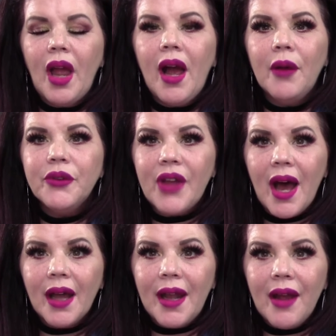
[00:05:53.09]
I was
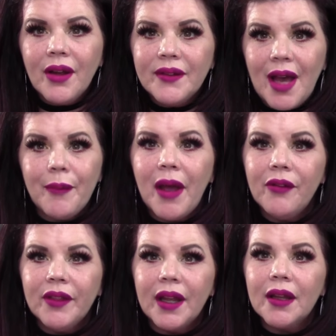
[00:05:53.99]
on top of
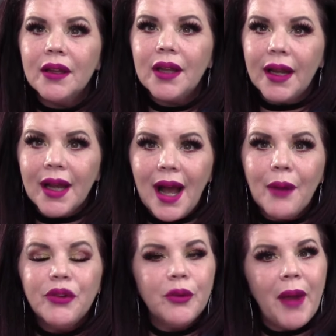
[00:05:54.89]
everything. Like, I
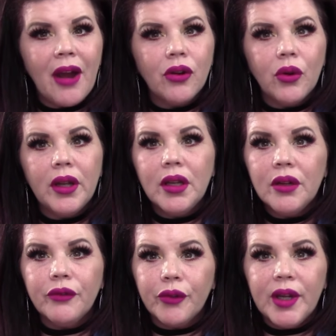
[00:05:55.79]
was a
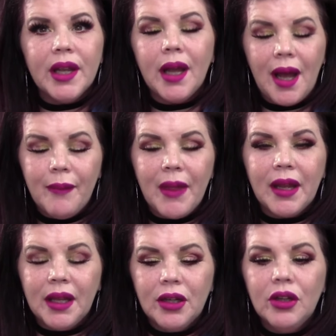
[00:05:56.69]
paranoid freak. I'm
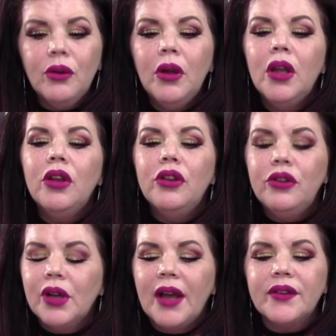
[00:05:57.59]
not kidding you.
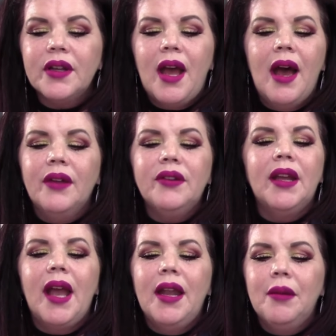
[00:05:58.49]
You guys could ask,
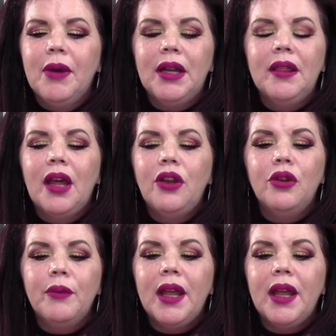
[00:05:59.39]
like, anybody that knew